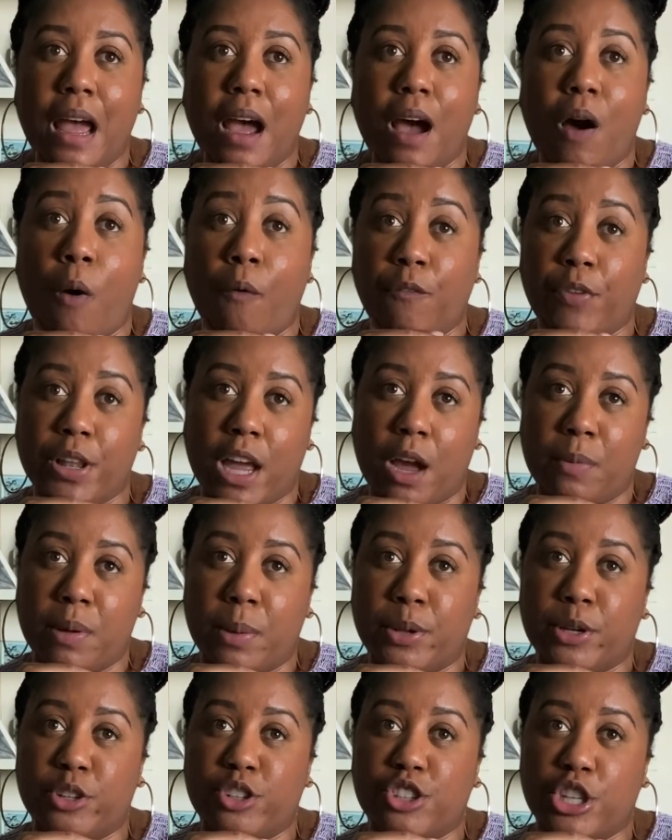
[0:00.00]
Hopefully I'll be
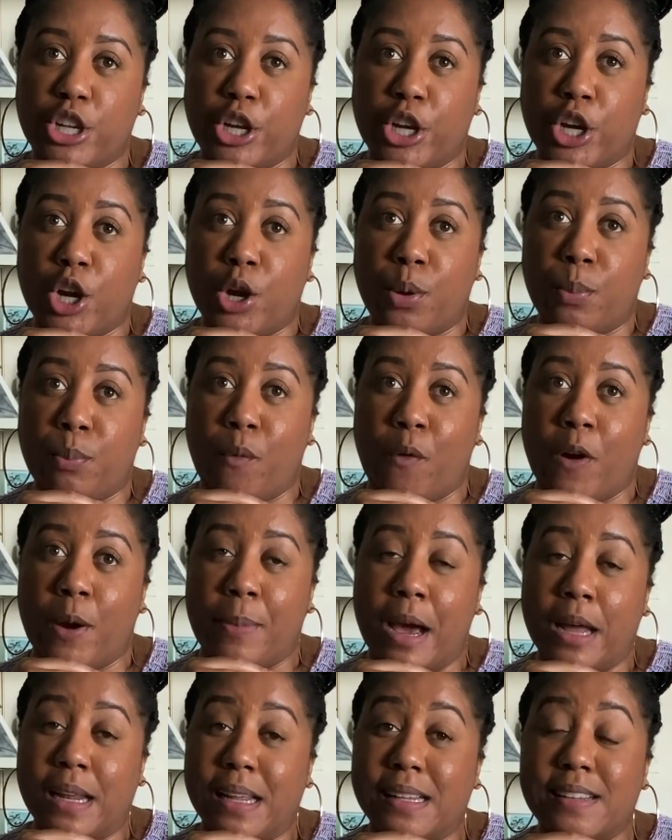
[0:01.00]
able to share more
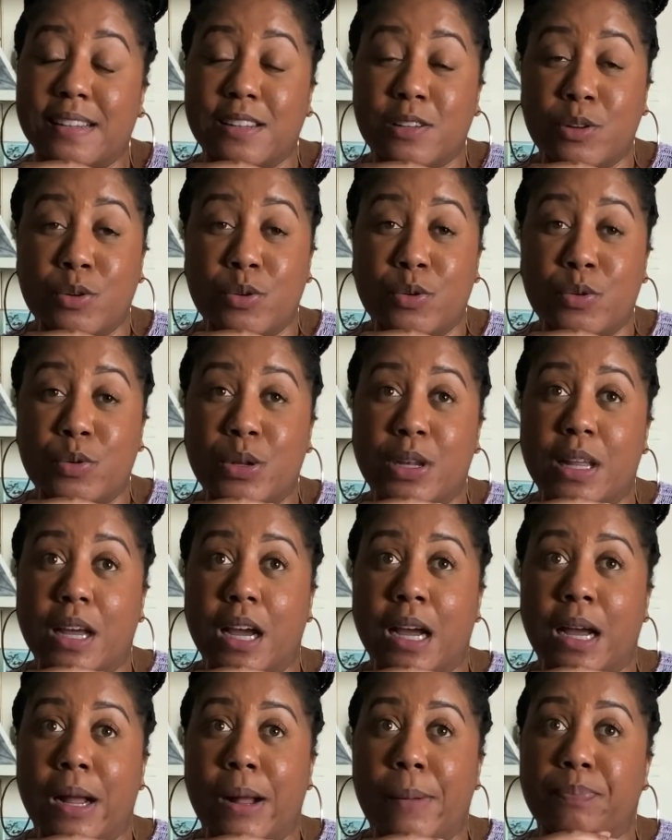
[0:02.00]
about it soon
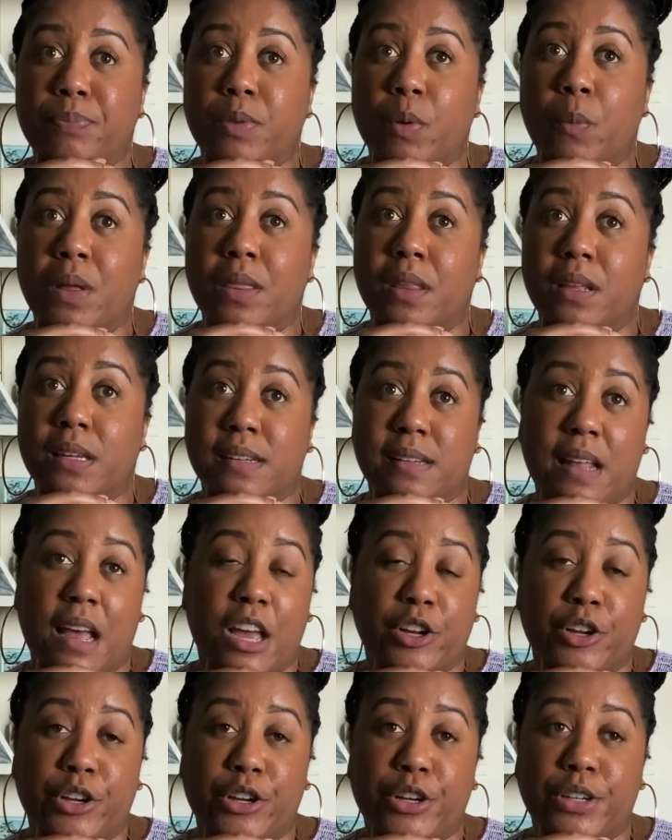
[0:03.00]
when the
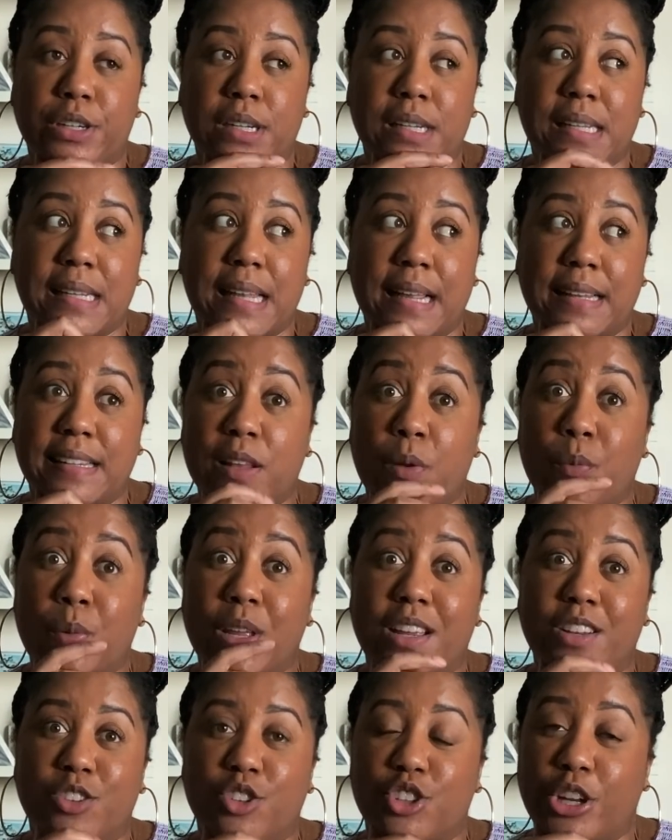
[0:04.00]
designer says that we
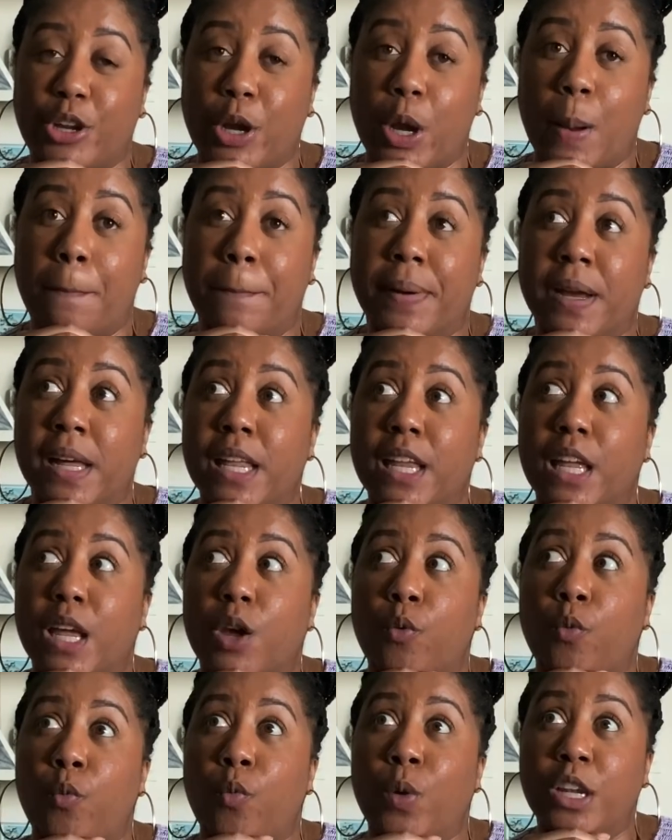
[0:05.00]
can share. But
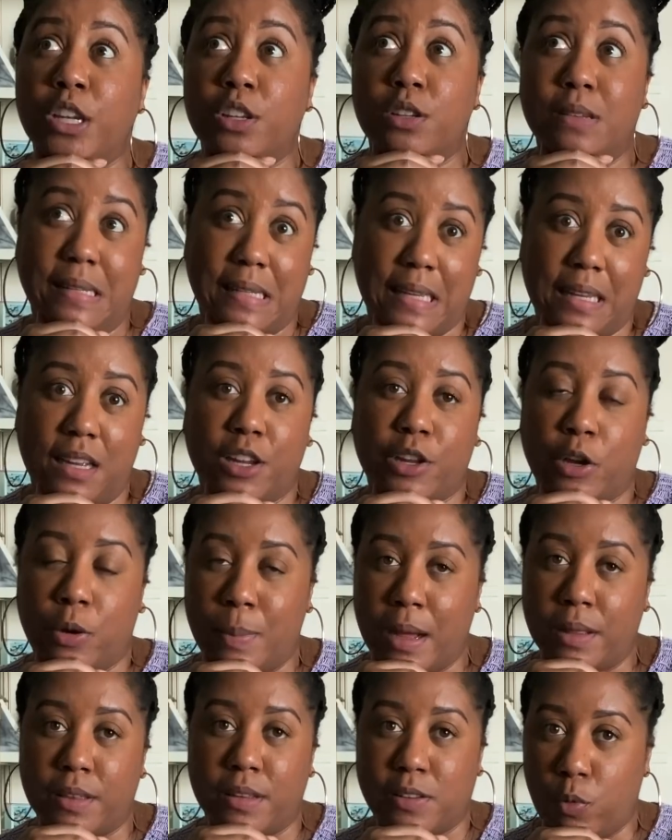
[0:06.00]
when you see it, your
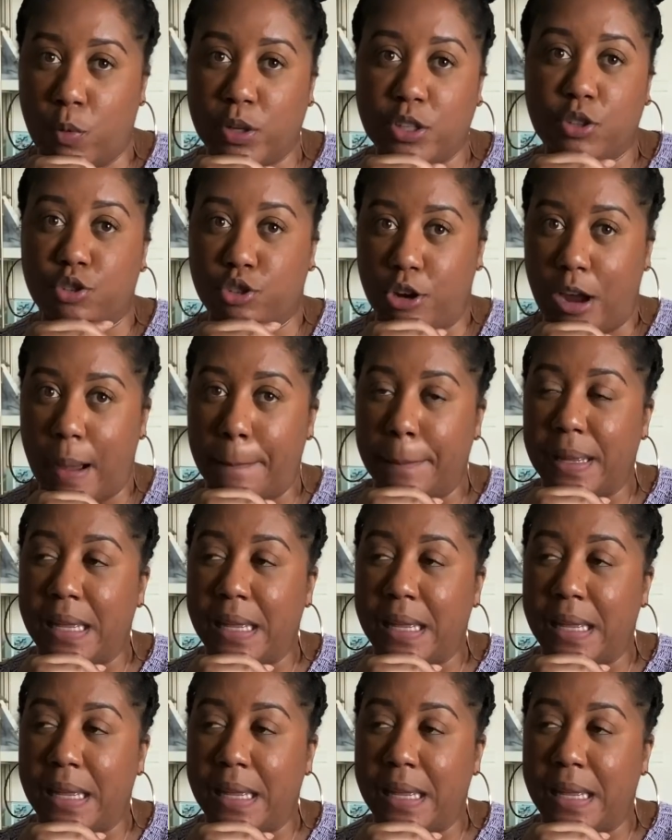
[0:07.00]
mouth is going to drop.